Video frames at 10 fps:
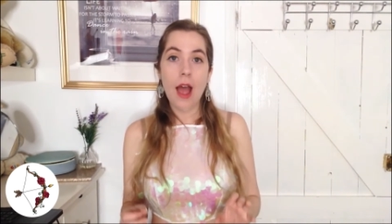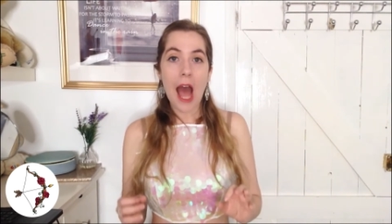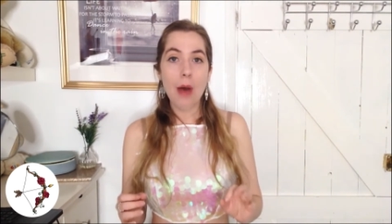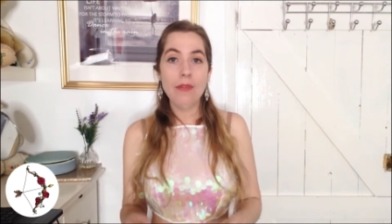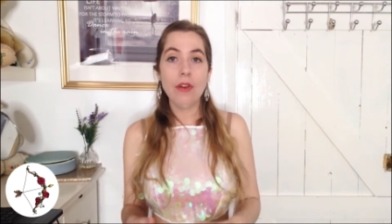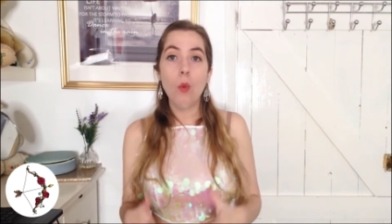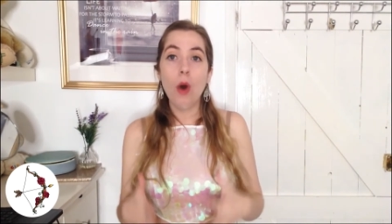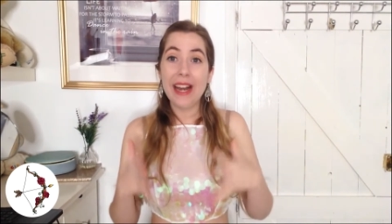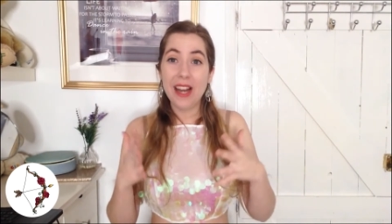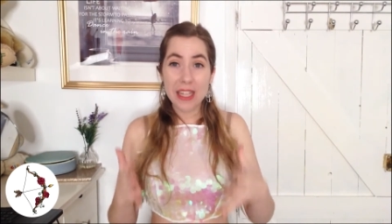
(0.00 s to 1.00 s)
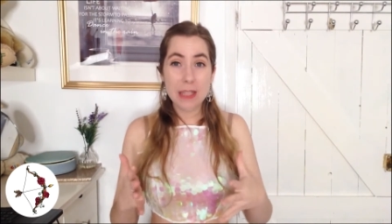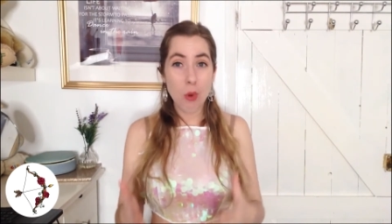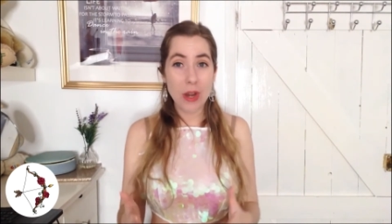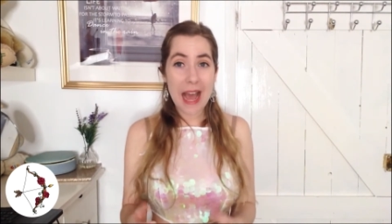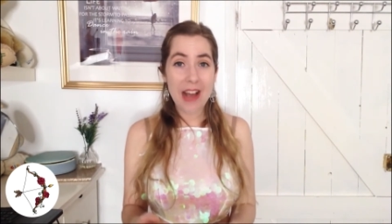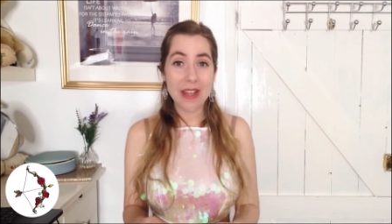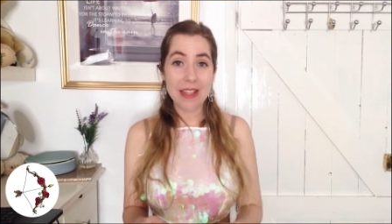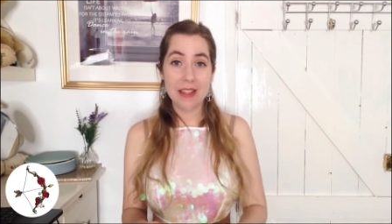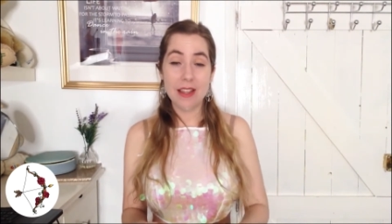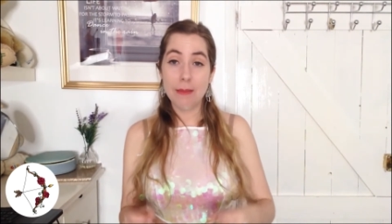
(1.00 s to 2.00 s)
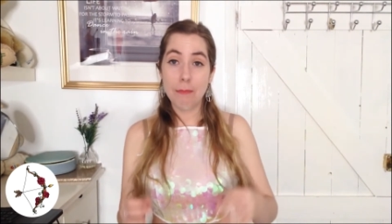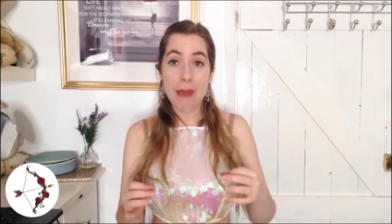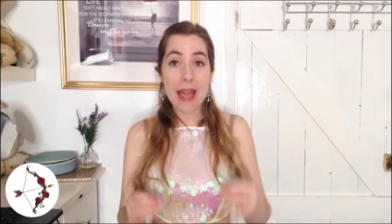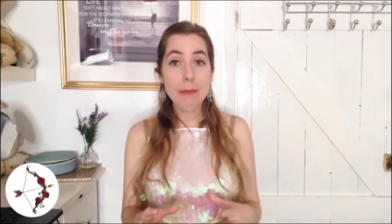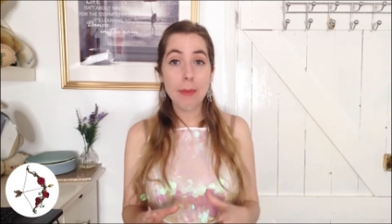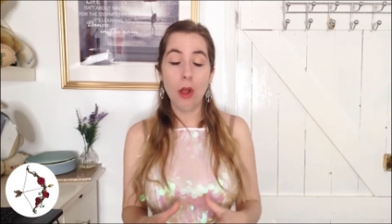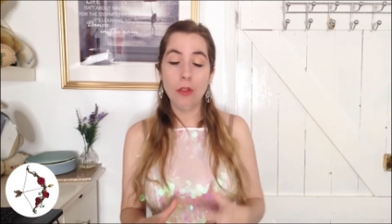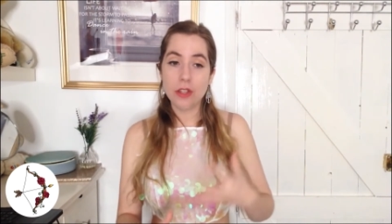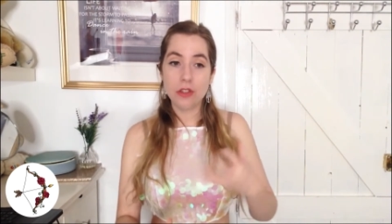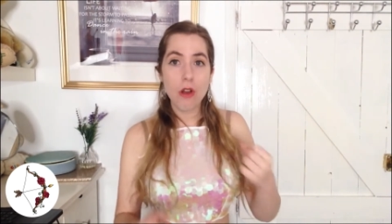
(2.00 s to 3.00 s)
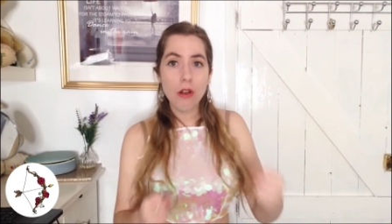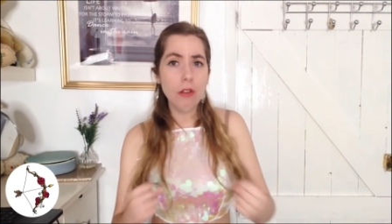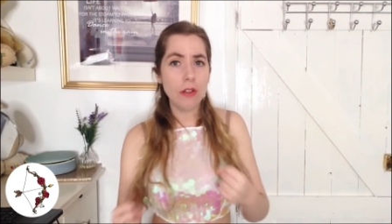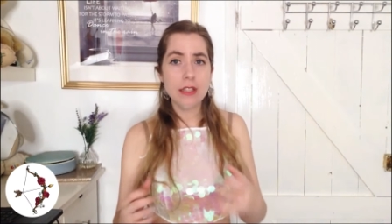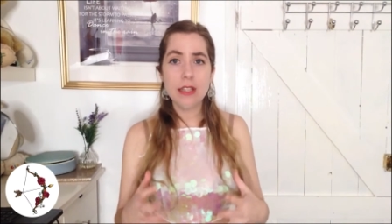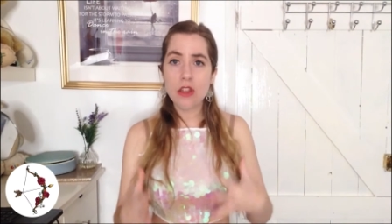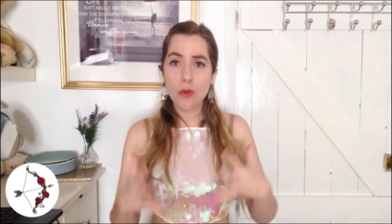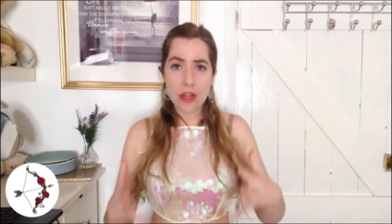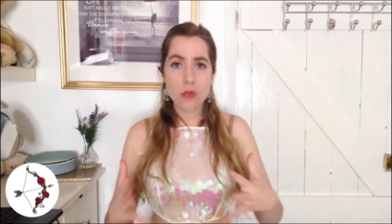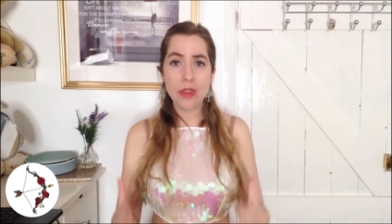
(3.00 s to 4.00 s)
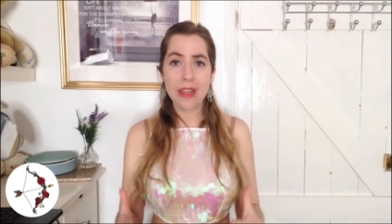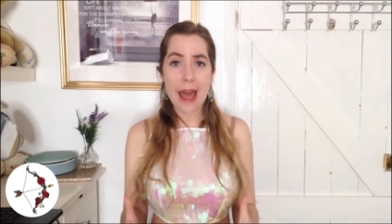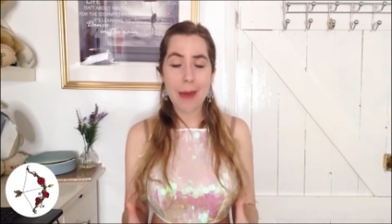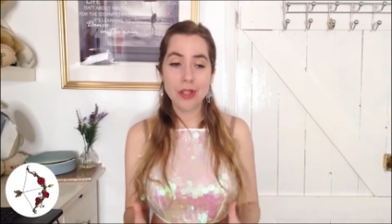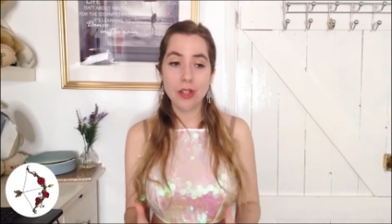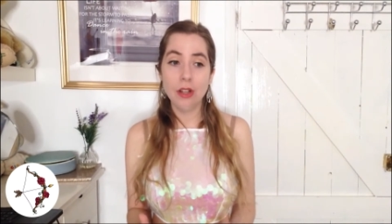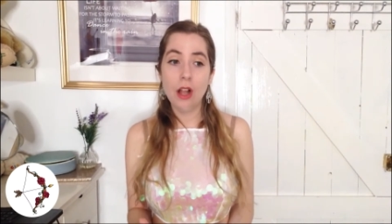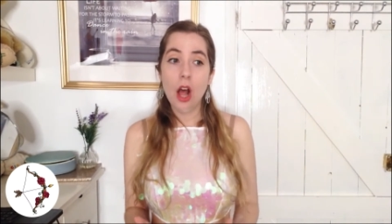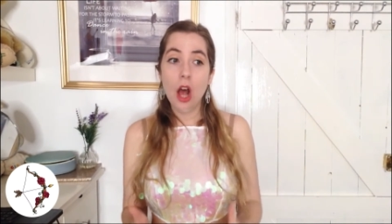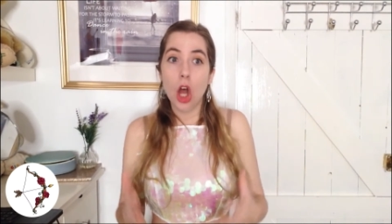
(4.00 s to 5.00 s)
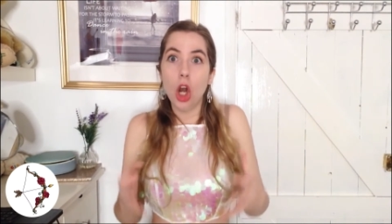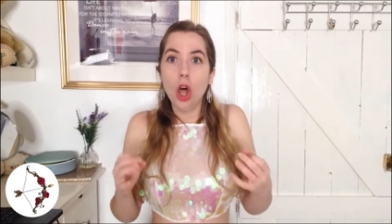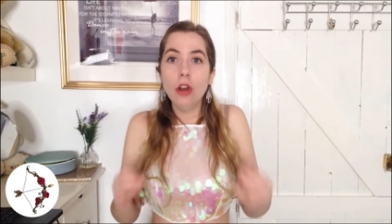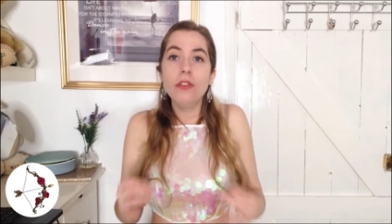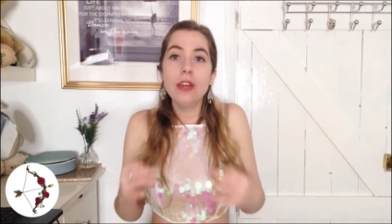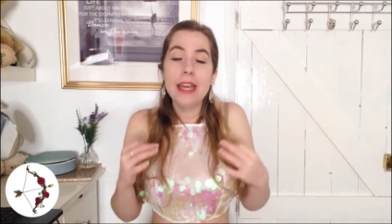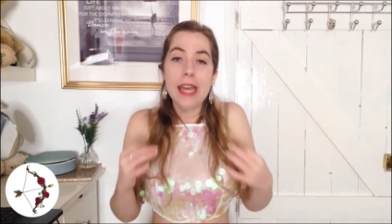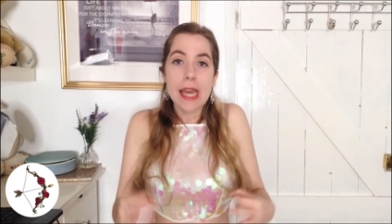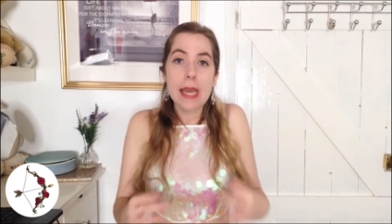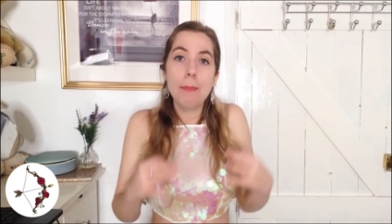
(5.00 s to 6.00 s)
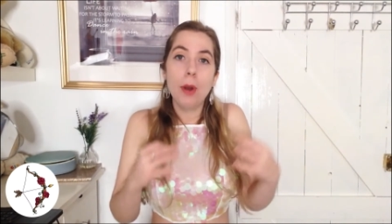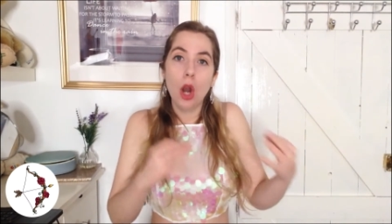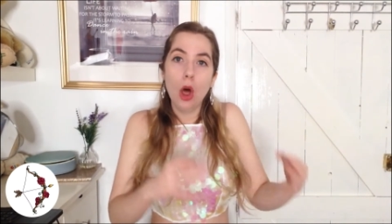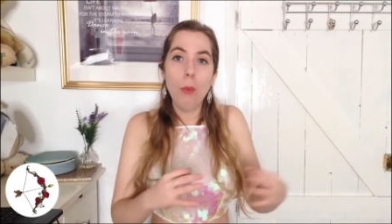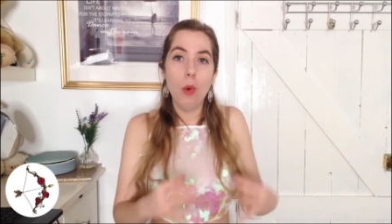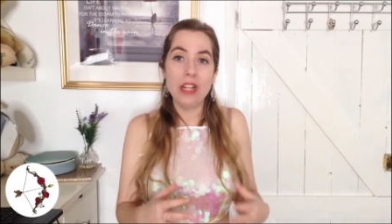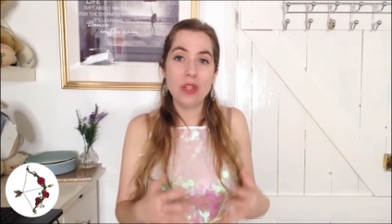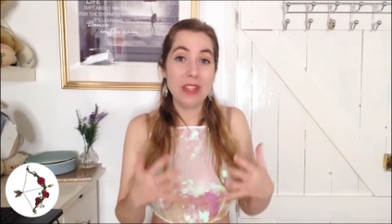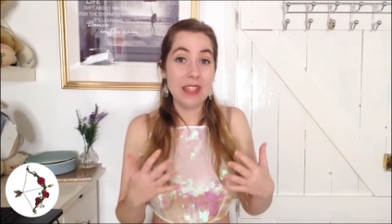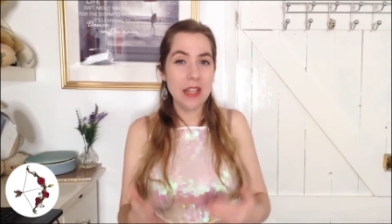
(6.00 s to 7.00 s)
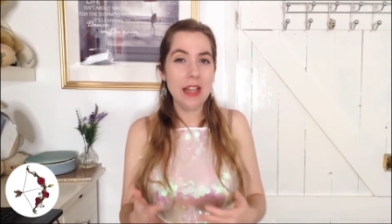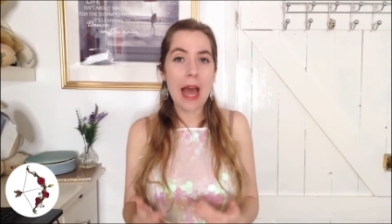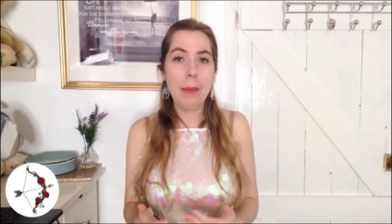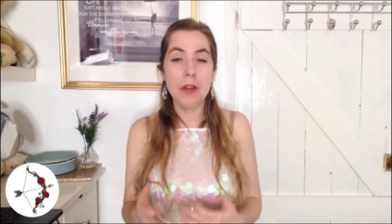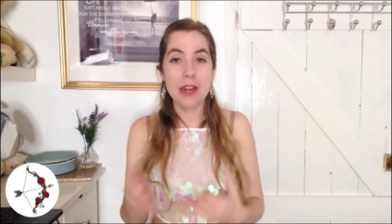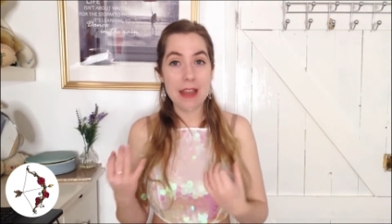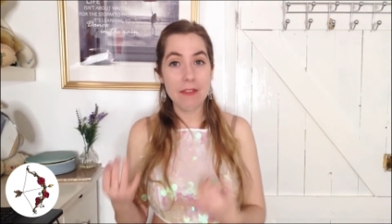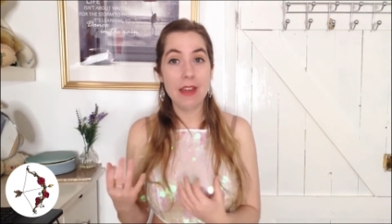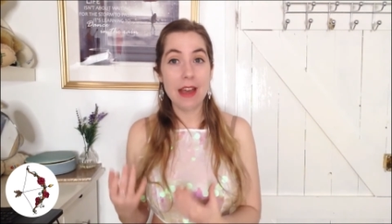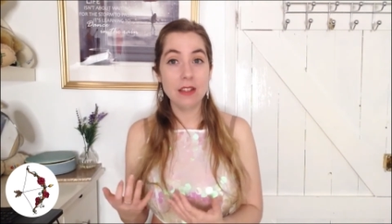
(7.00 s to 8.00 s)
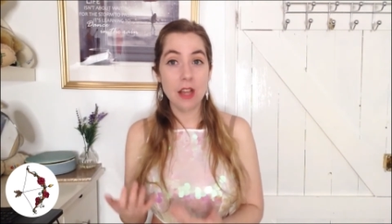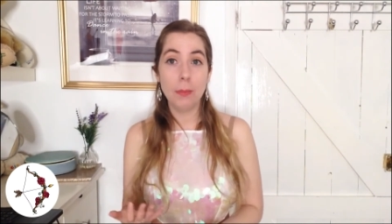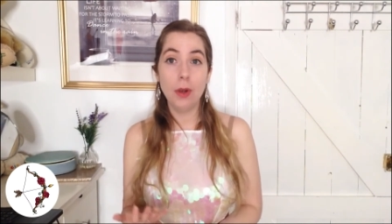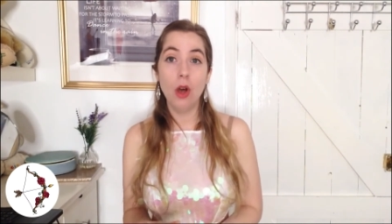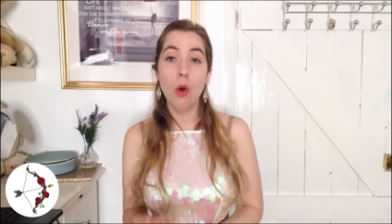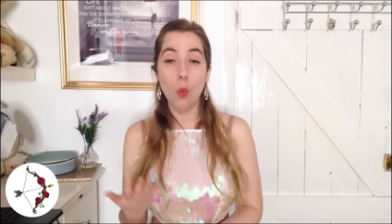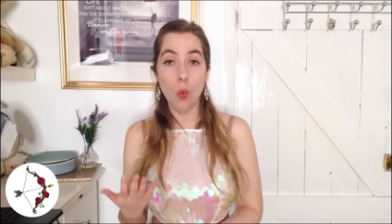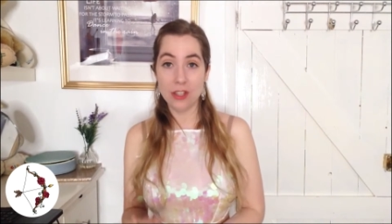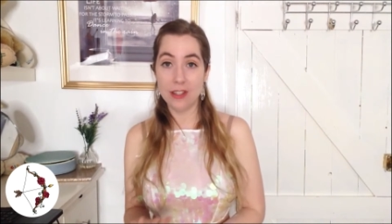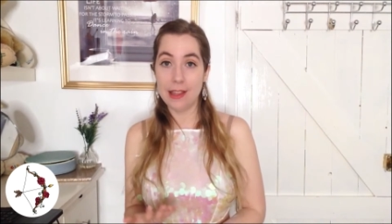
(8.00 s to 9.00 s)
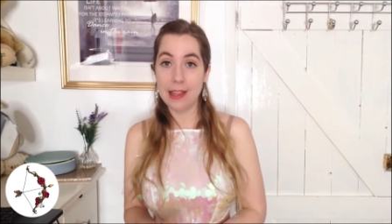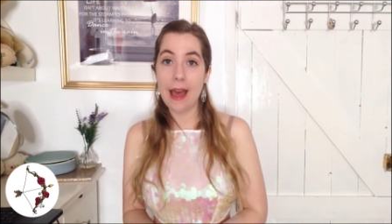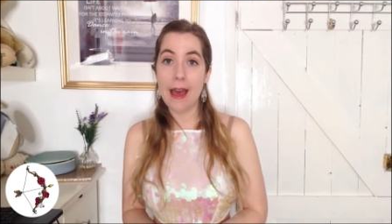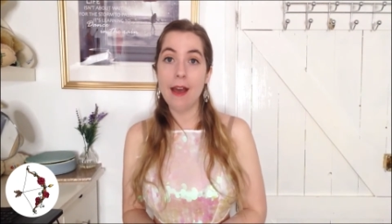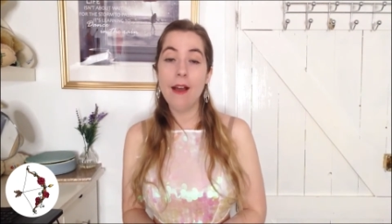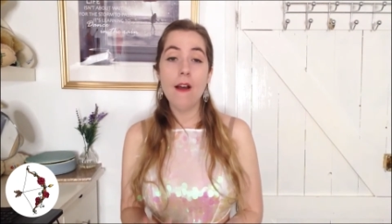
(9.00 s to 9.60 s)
However, what I'd like to point out is that the main plot, the struggle, the situation with the Capitol, a lot of the key plot points would still happen if that subplot wasn't there.